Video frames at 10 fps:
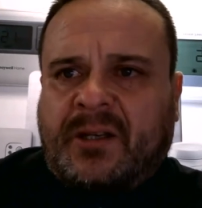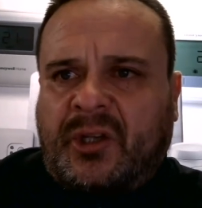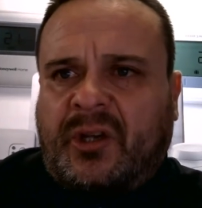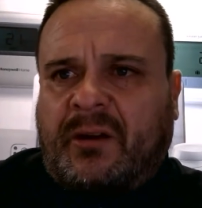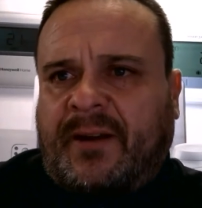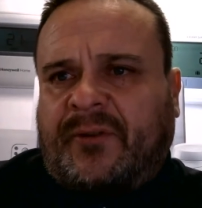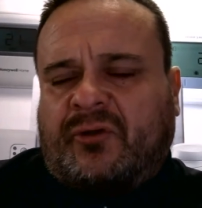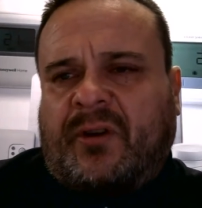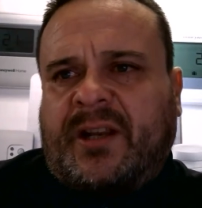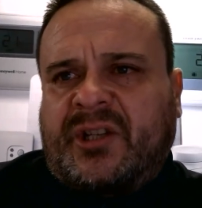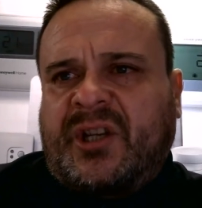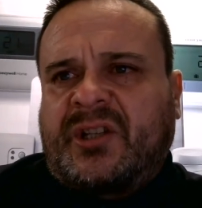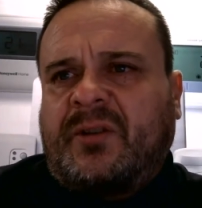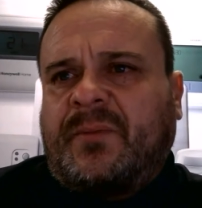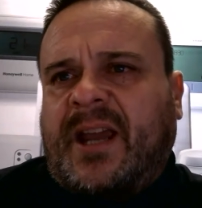you don't have to drain the
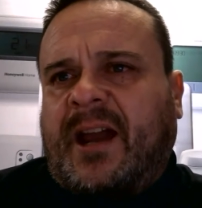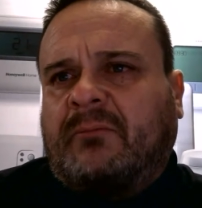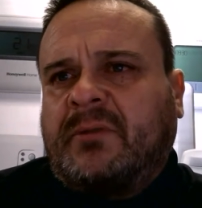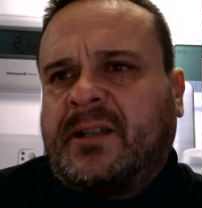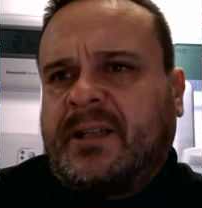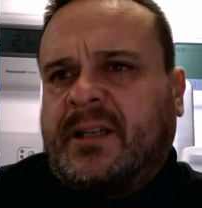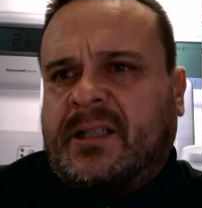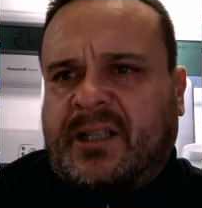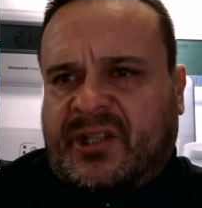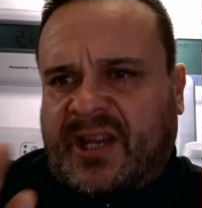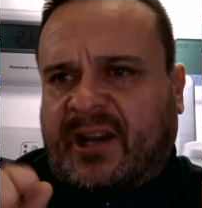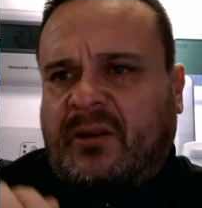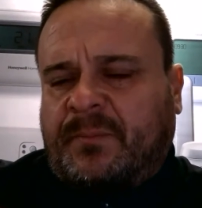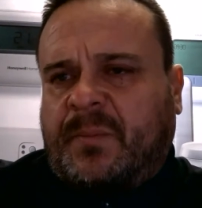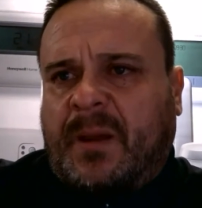system down. The
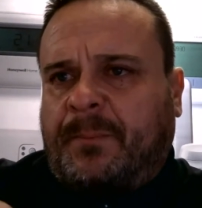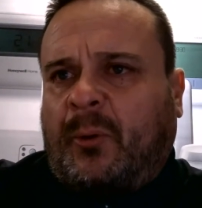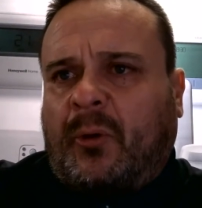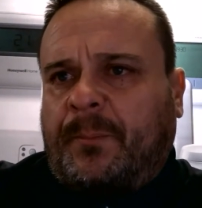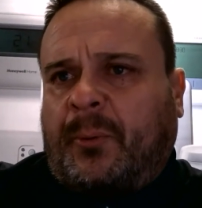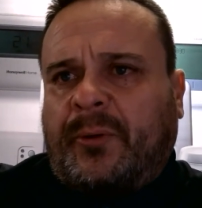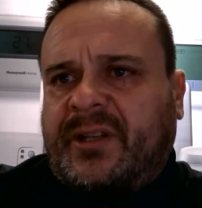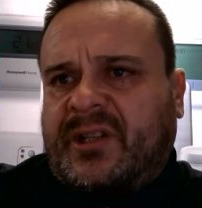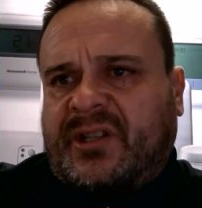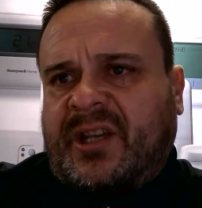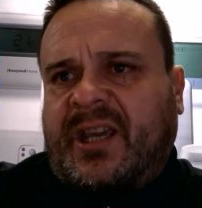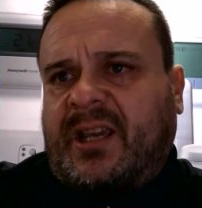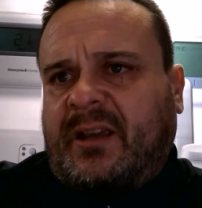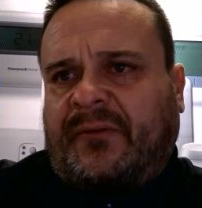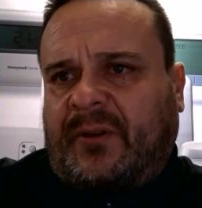second important point to see,
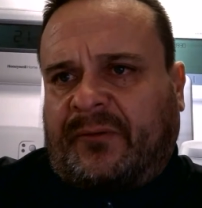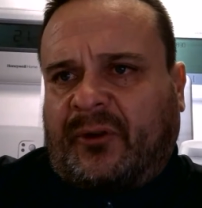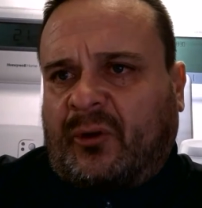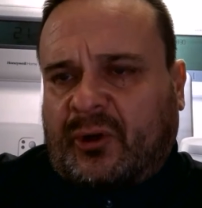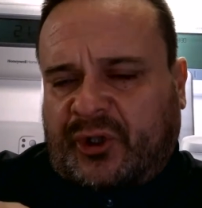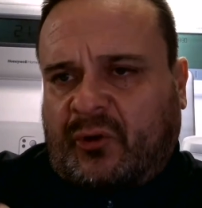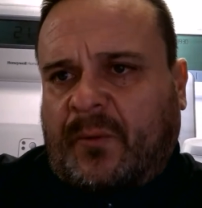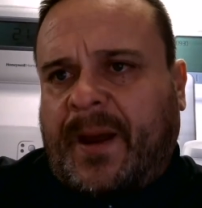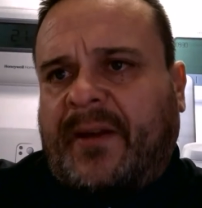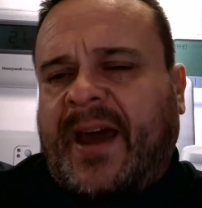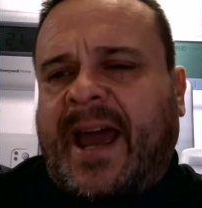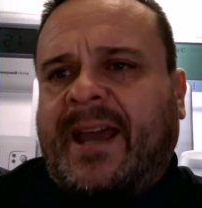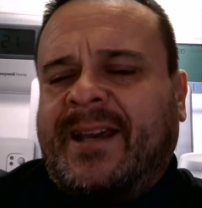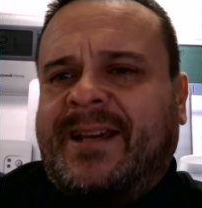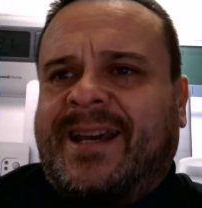if, if you're not sure about that,
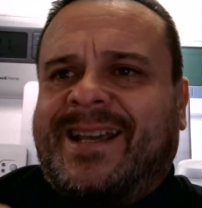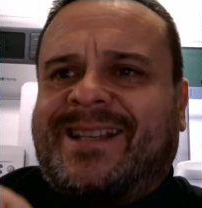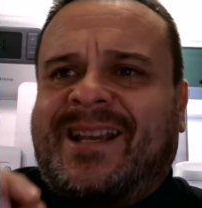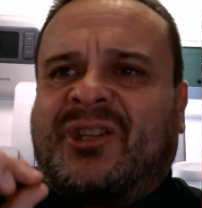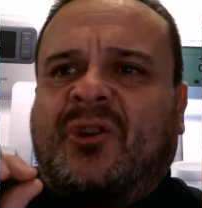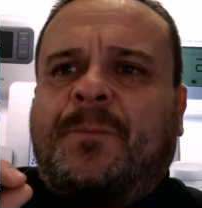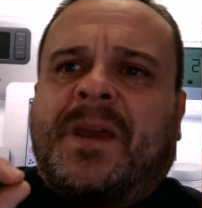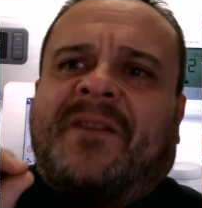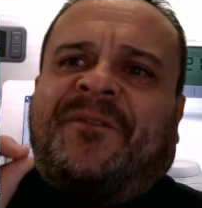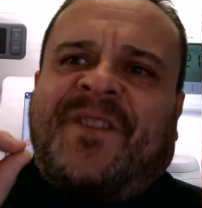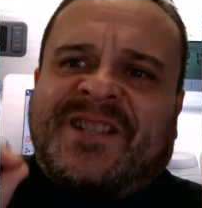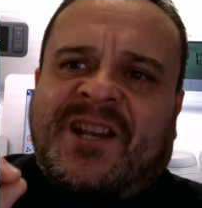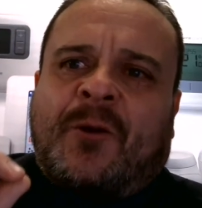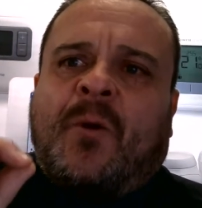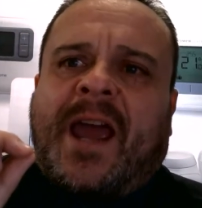is there should be a
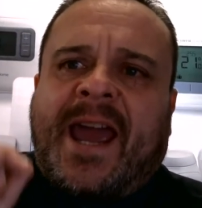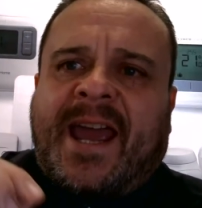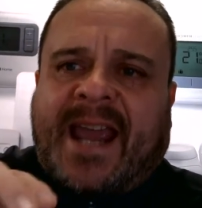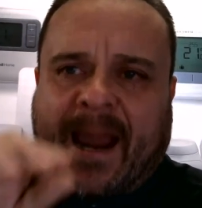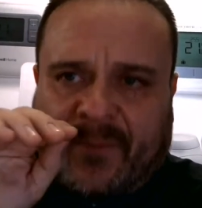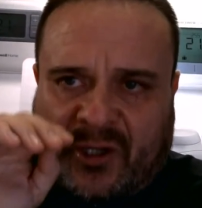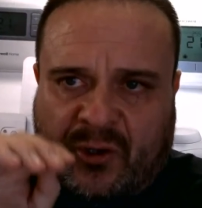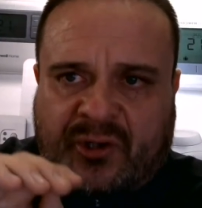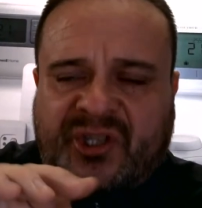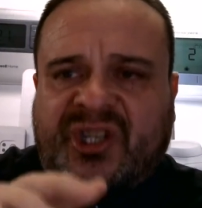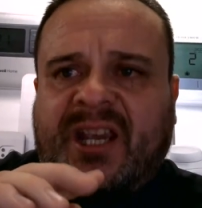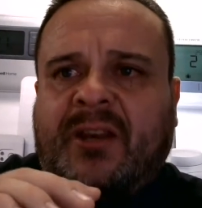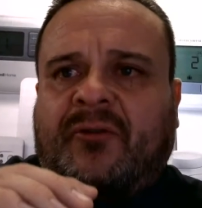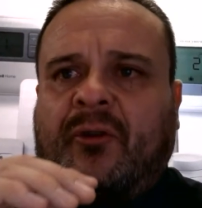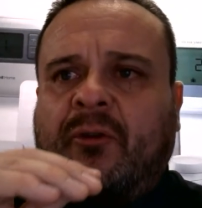physical air gap that you can see
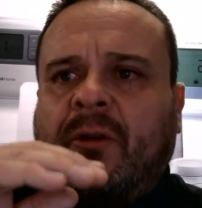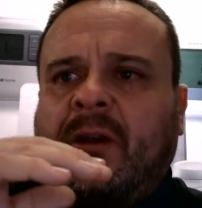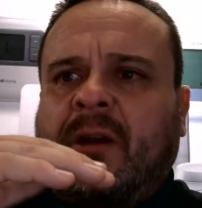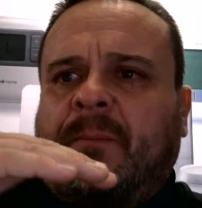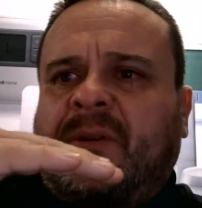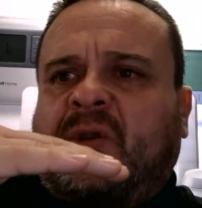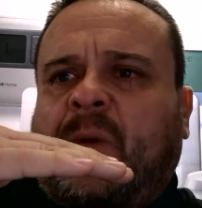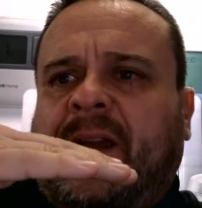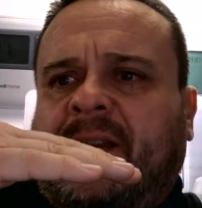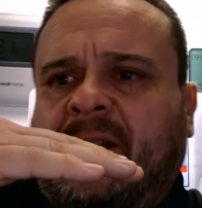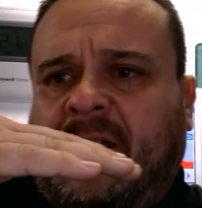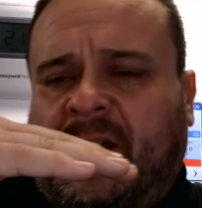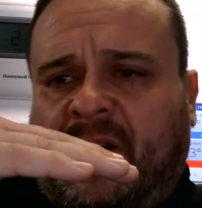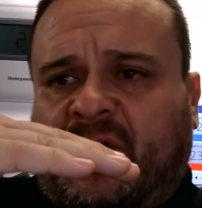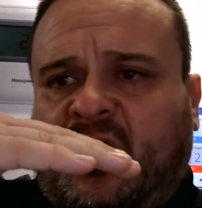through between
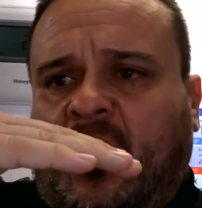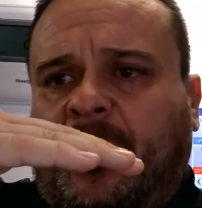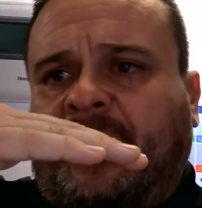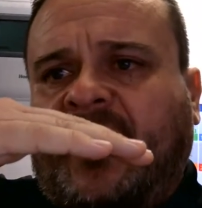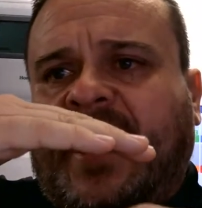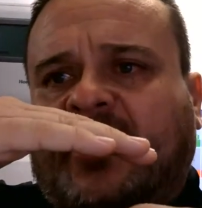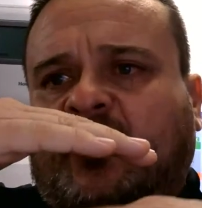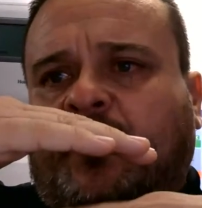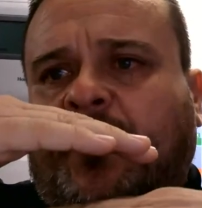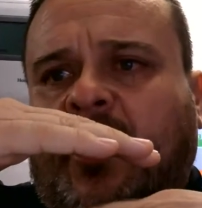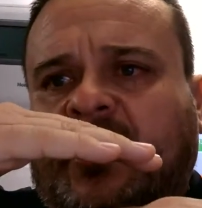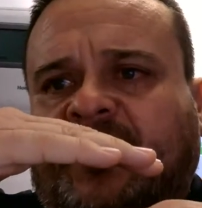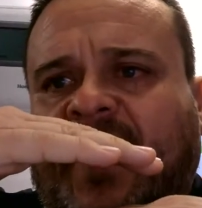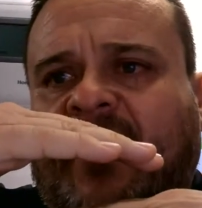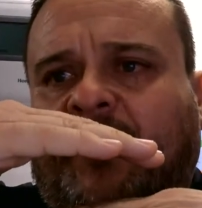the top of the actual brass
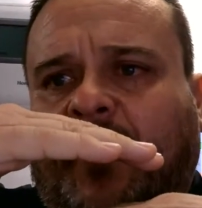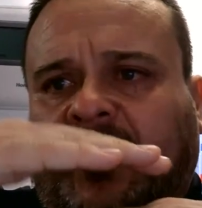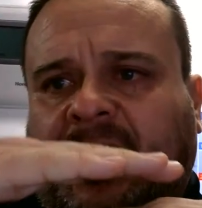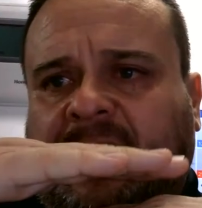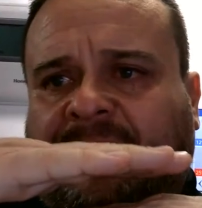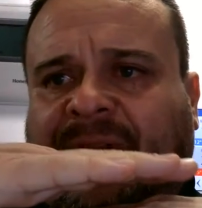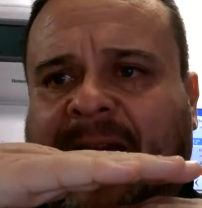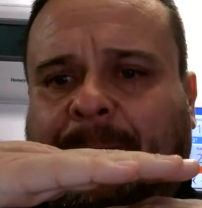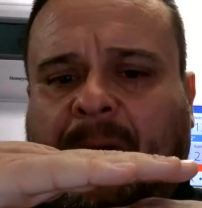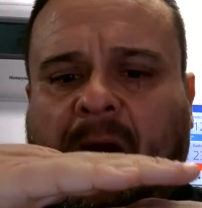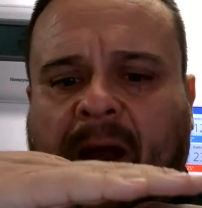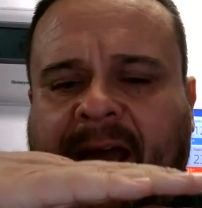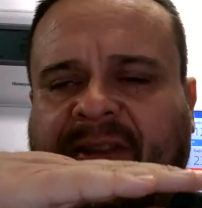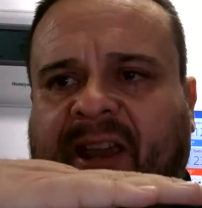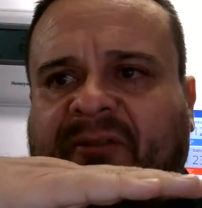valve body, the flat part,
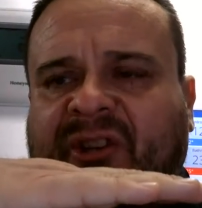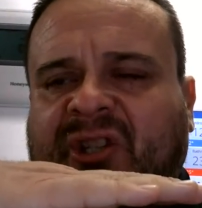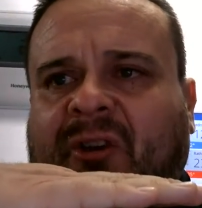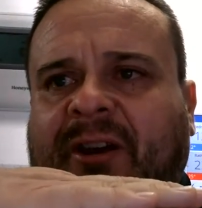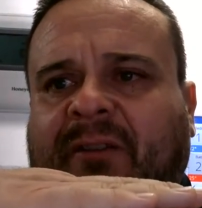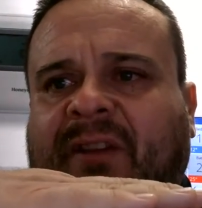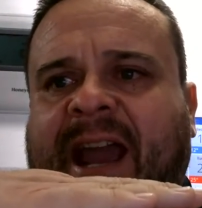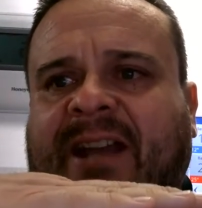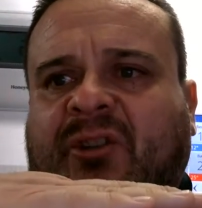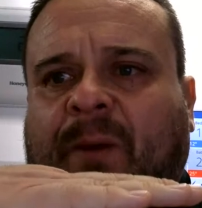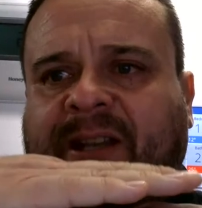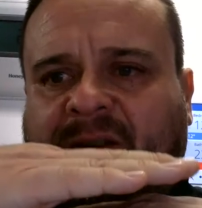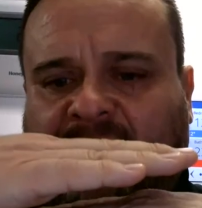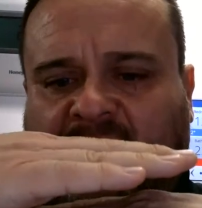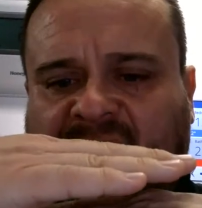and the underside of the actuator.
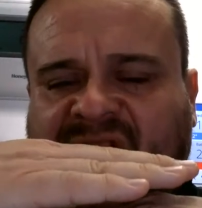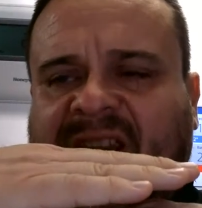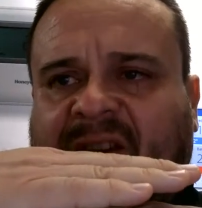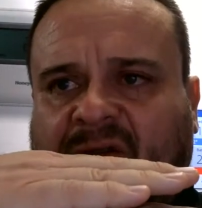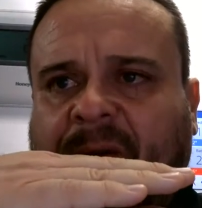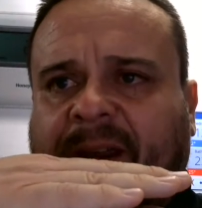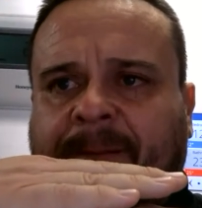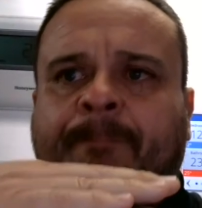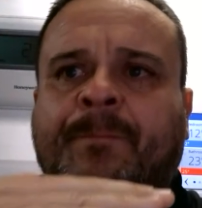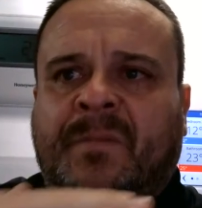If you can see through it,